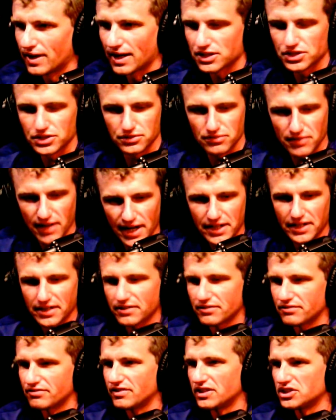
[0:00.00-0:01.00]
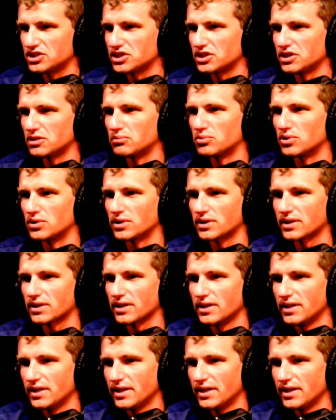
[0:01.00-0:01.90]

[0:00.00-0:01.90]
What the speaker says: actually writing and finishing a book.